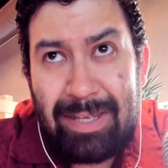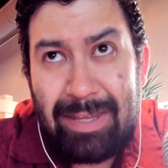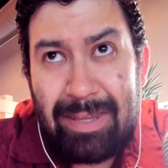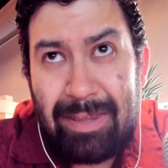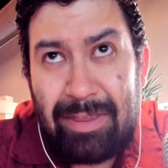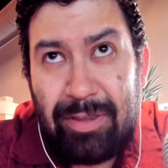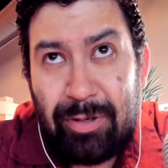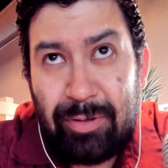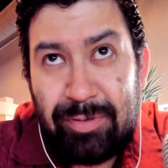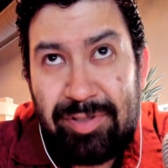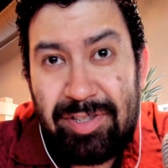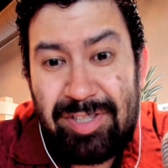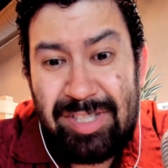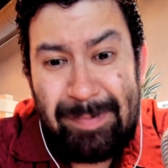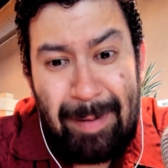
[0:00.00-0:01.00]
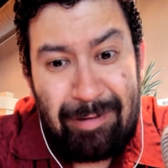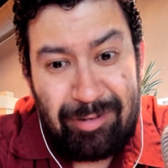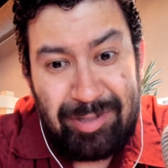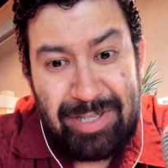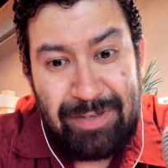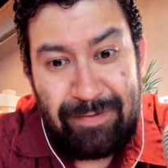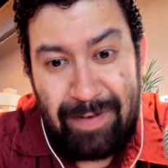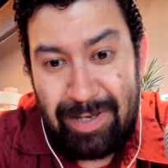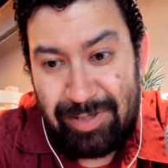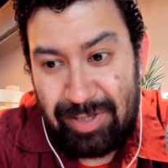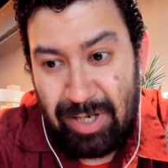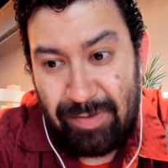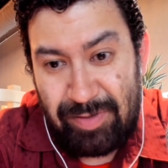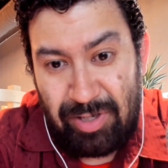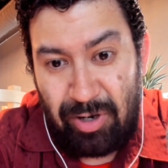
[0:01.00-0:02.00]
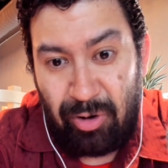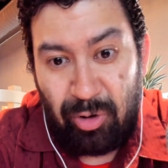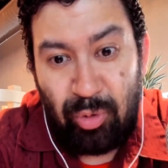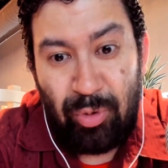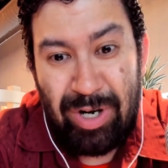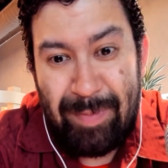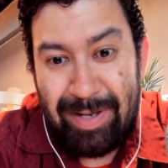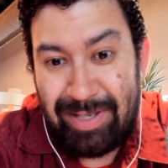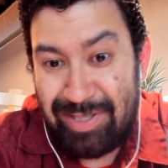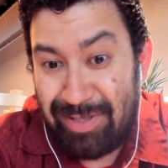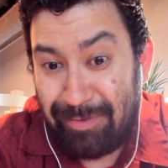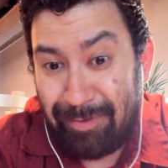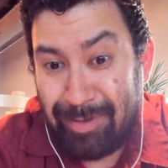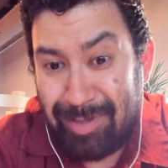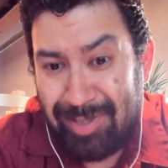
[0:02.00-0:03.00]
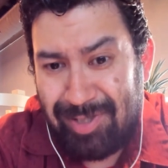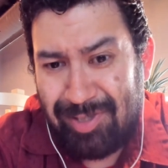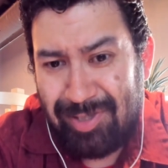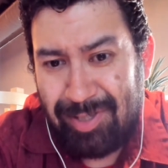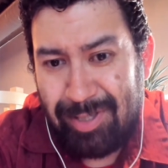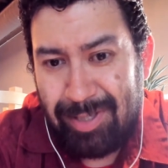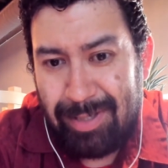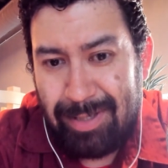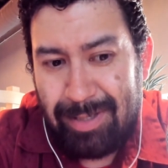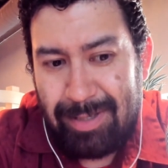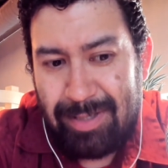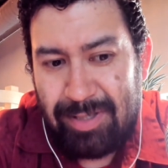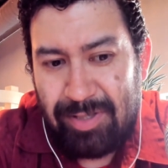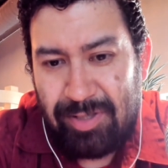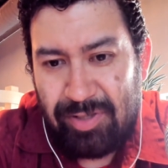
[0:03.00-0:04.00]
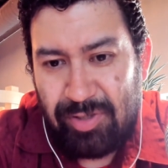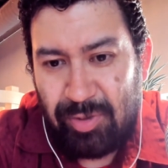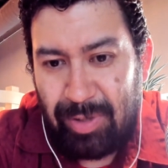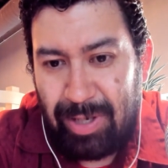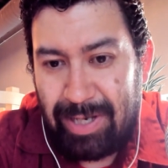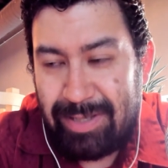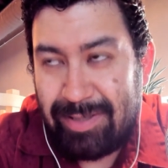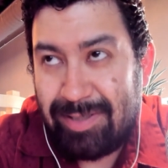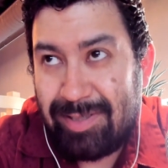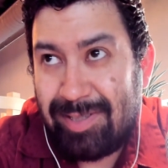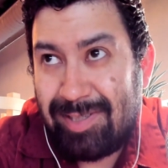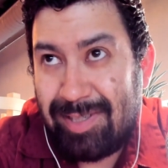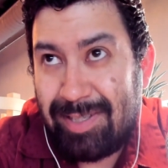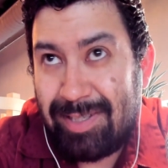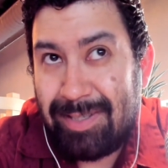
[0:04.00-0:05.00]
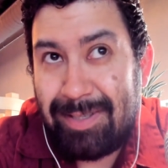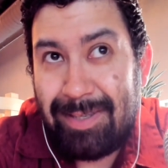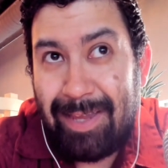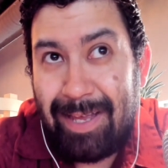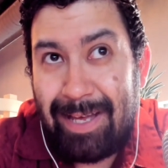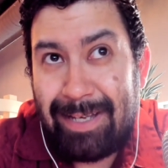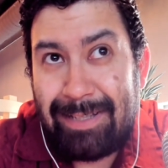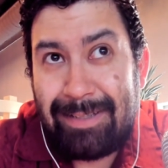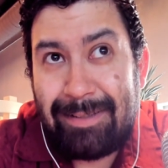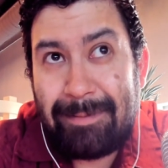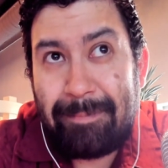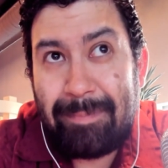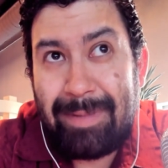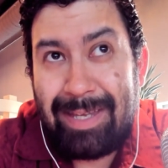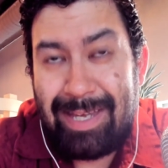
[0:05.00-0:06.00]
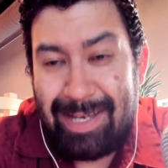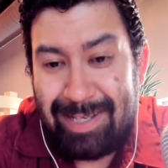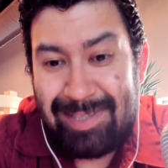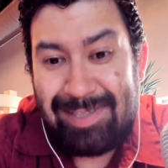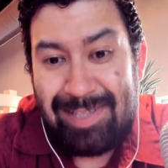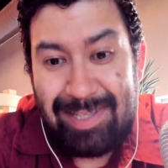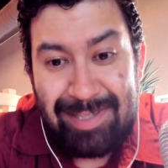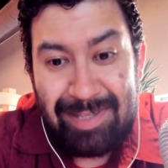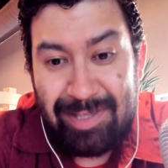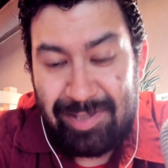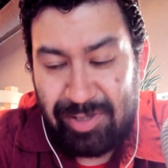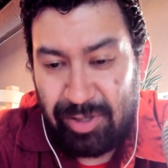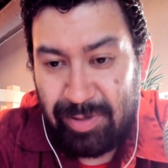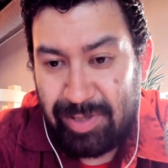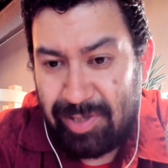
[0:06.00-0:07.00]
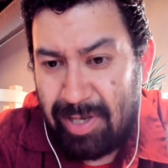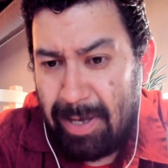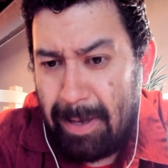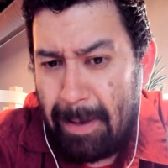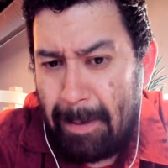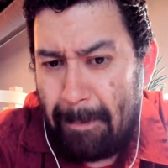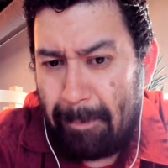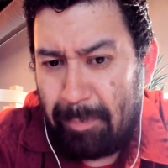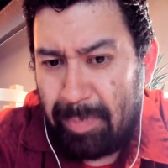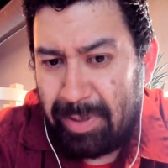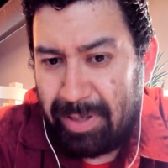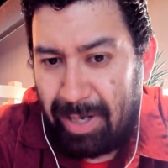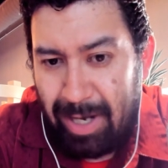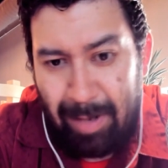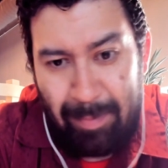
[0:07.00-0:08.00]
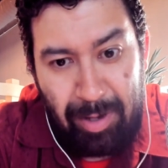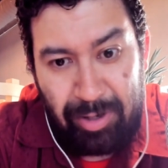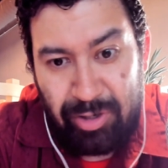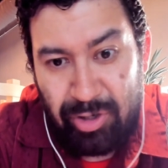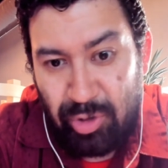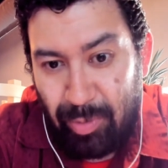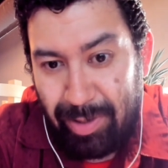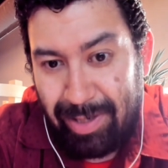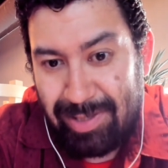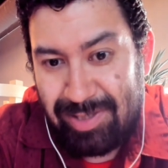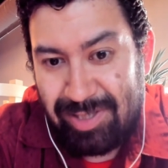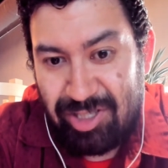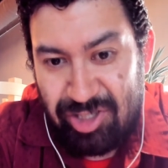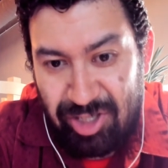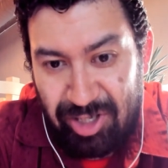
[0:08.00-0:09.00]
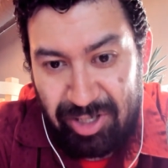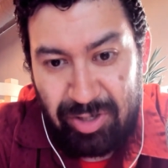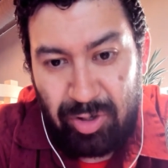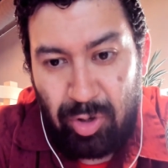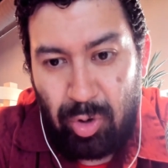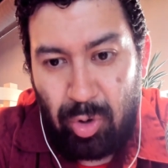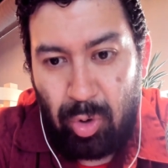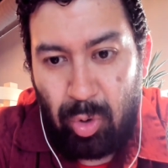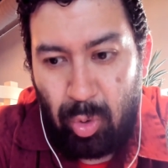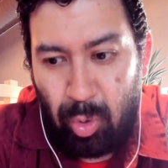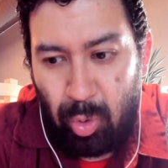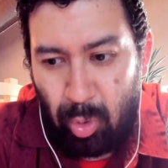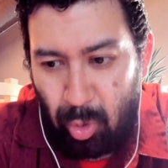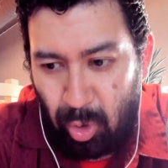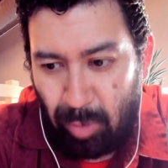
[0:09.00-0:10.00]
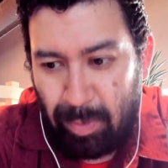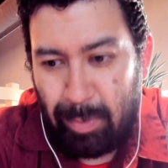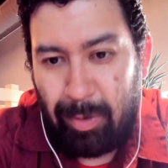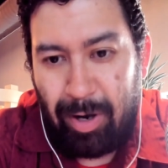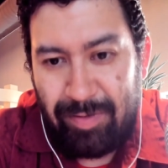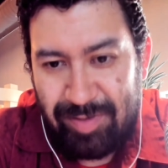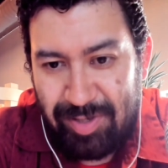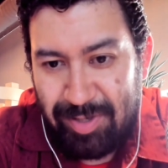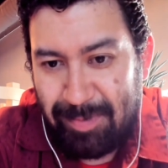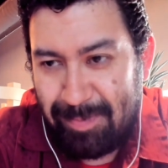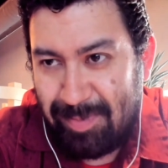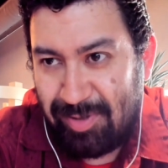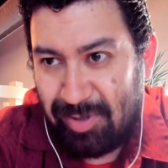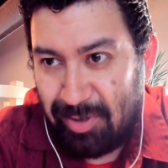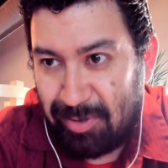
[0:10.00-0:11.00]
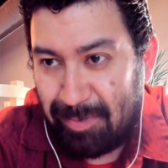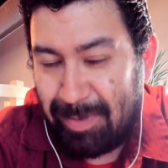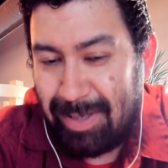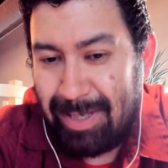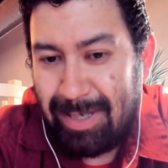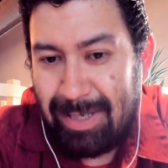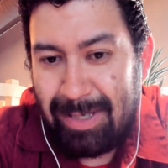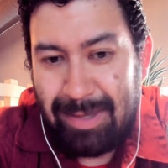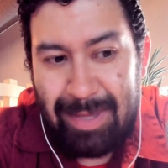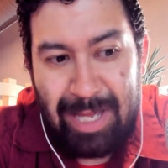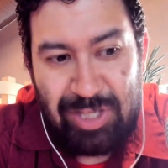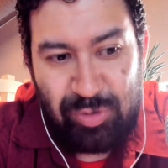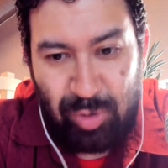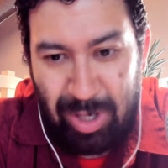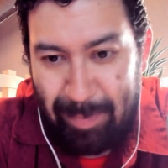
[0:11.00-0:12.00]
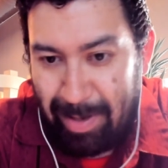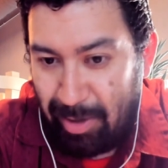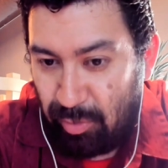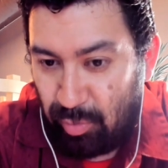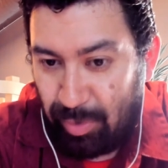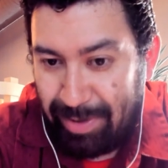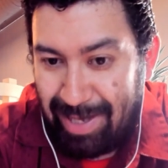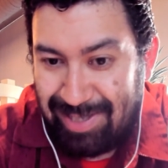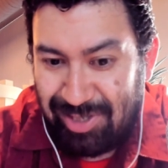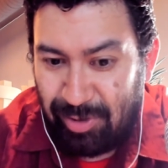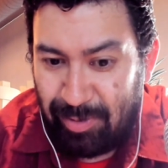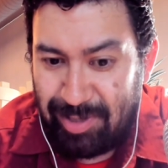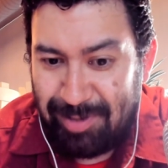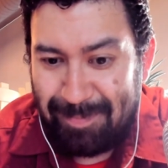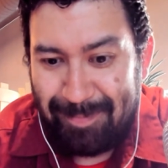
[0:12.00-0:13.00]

those specialty faceoffs are going to make a difference. So I could see that extending the series. But I'm not going to go against Tkachuk or Bobrovsky, so that's where I'm at with that series.